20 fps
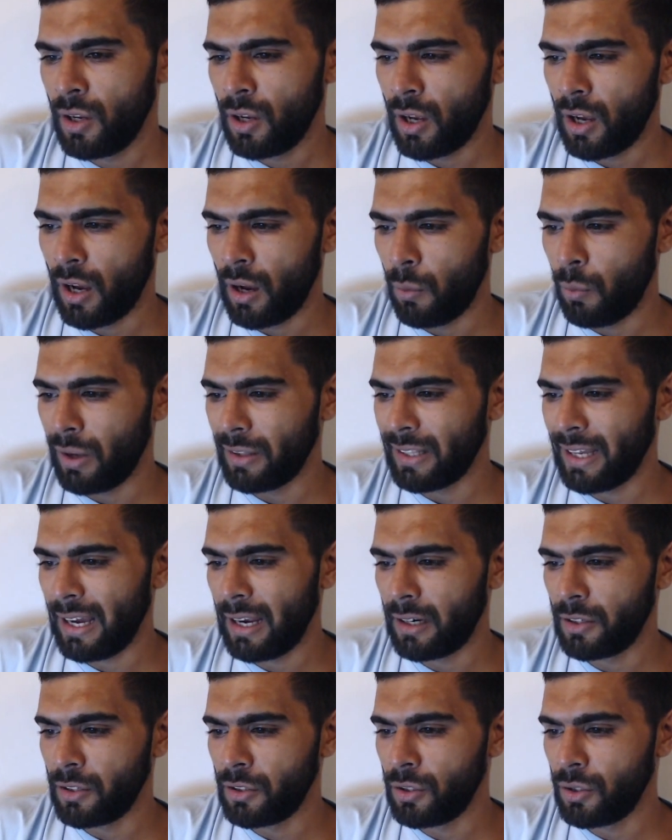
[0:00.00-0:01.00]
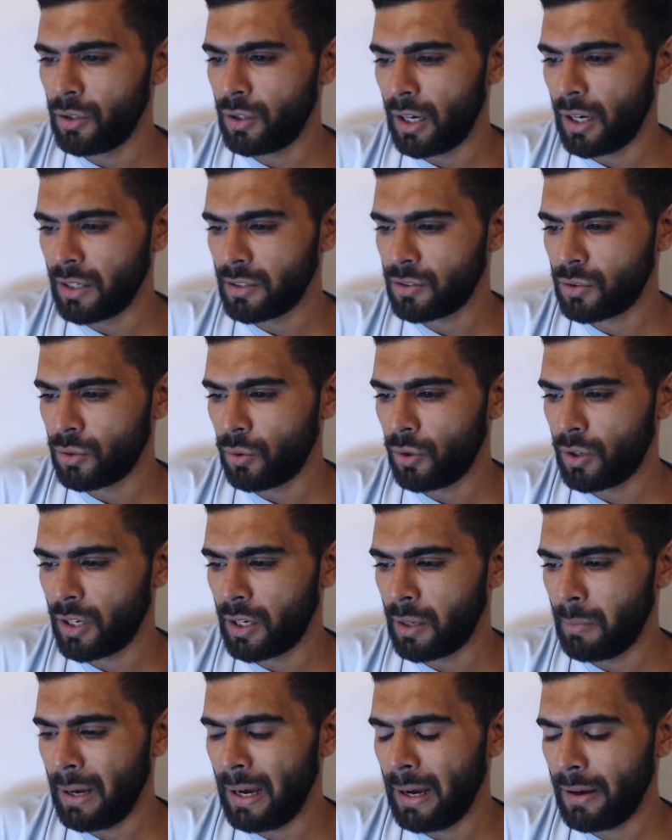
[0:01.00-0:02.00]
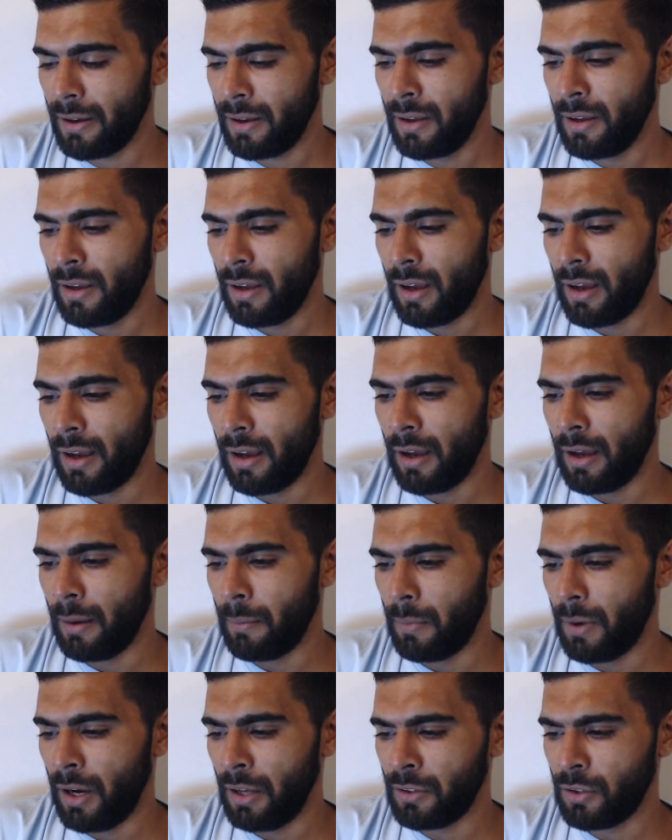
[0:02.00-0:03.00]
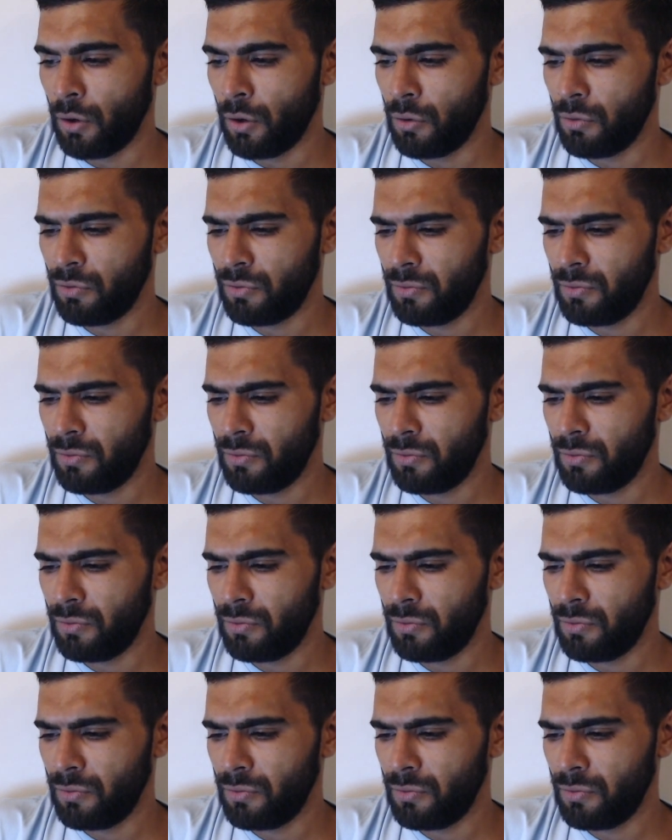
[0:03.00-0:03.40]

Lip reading: What the hell are you guys talking about? I don't...